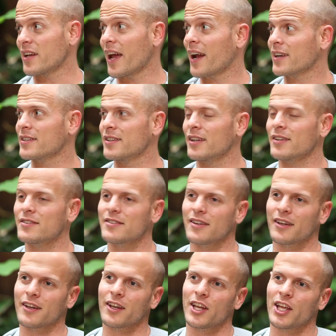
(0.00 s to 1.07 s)
and accidents,
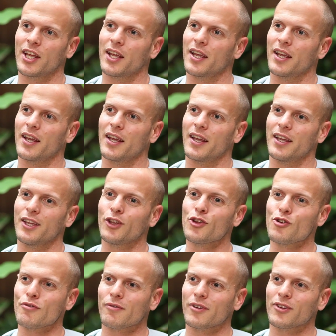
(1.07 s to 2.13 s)
and
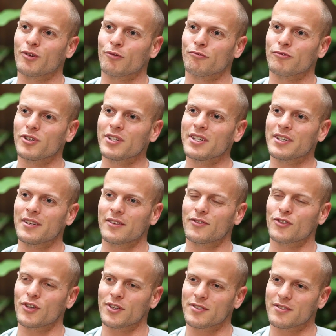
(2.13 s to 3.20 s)
you're to really
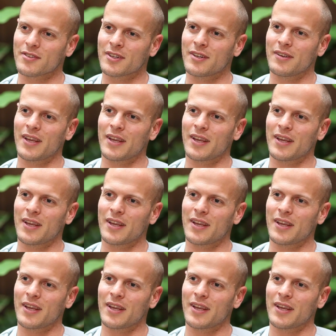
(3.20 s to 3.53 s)
just,